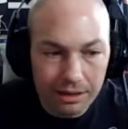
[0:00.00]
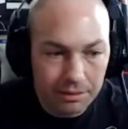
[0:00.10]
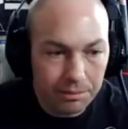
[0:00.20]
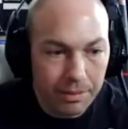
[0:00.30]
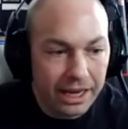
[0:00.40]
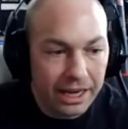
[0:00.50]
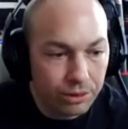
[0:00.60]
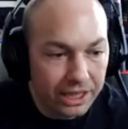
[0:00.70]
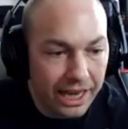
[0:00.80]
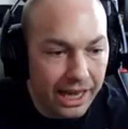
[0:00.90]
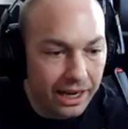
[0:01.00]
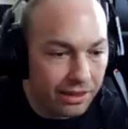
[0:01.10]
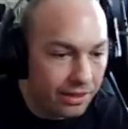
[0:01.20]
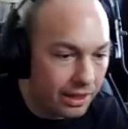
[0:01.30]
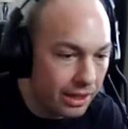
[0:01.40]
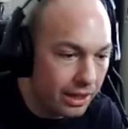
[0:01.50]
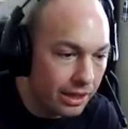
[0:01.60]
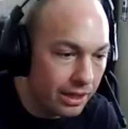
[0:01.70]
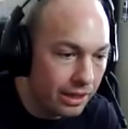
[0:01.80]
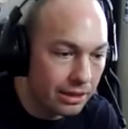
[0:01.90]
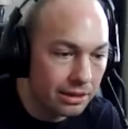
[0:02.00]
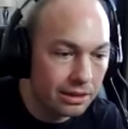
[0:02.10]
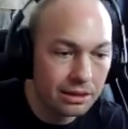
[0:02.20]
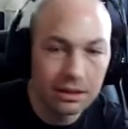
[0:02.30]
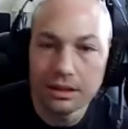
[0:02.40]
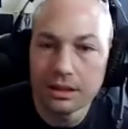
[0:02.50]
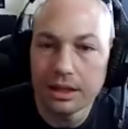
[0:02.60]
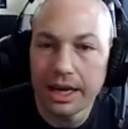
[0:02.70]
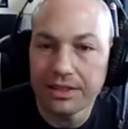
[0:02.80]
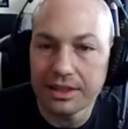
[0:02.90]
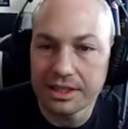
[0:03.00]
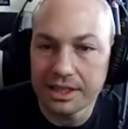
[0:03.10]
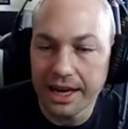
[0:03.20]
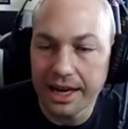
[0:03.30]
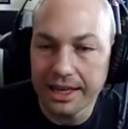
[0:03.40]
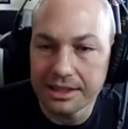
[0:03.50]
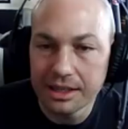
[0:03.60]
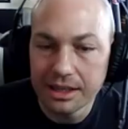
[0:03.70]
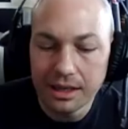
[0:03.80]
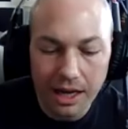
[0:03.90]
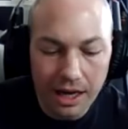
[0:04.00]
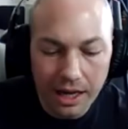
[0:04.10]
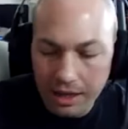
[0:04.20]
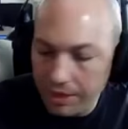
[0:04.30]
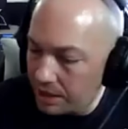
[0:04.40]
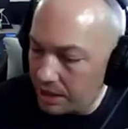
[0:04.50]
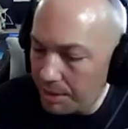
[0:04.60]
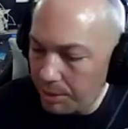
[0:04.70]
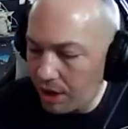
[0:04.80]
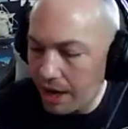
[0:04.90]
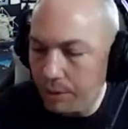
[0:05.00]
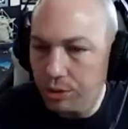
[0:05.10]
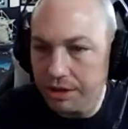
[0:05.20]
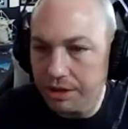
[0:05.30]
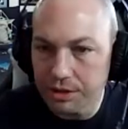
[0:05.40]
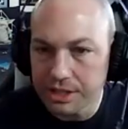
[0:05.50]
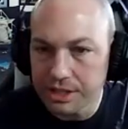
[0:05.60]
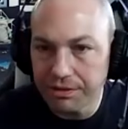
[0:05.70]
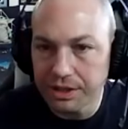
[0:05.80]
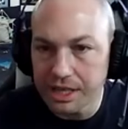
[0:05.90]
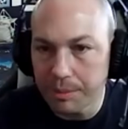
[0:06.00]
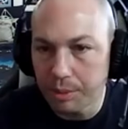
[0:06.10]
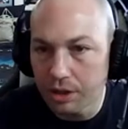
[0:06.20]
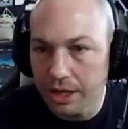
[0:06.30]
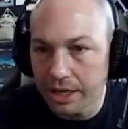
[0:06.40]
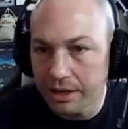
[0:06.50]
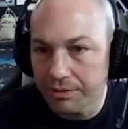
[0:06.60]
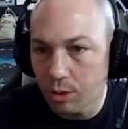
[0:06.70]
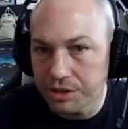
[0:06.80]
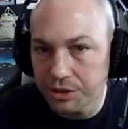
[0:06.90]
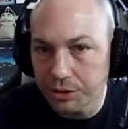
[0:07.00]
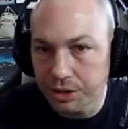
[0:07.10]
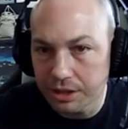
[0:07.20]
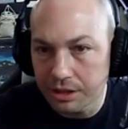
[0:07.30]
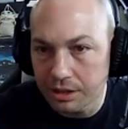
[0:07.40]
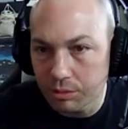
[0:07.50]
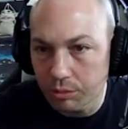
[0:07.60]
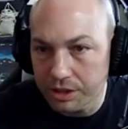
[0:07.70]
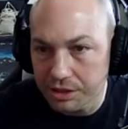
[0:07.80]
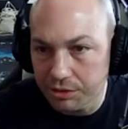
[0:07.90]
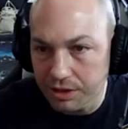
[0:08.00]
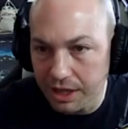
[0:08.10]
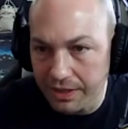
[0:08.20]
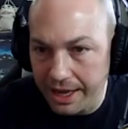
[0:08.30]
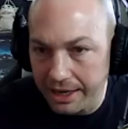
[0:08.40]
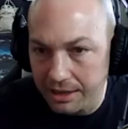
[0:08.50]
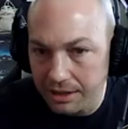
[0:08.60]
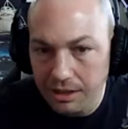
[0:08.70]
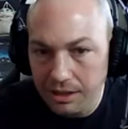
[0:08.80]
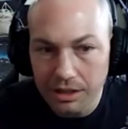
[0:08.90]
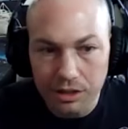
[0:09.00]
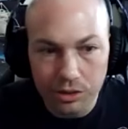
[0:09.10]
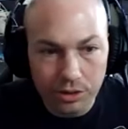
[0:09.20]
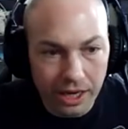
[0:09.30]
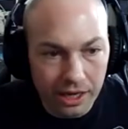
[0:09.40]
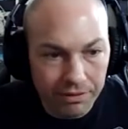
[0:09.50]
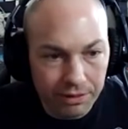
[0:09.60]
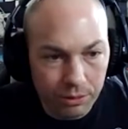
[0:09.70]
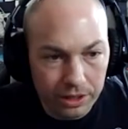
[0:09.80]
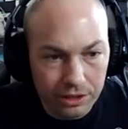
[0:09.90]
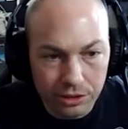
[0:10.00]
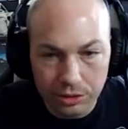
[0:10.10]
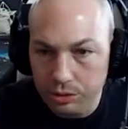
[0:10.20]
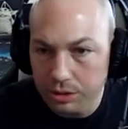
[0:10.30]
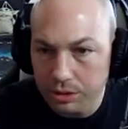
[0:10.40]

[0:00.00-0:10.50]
manually edit the size. The number I will give you, say for example, and of course you can, once you've done that, you can, if you want to,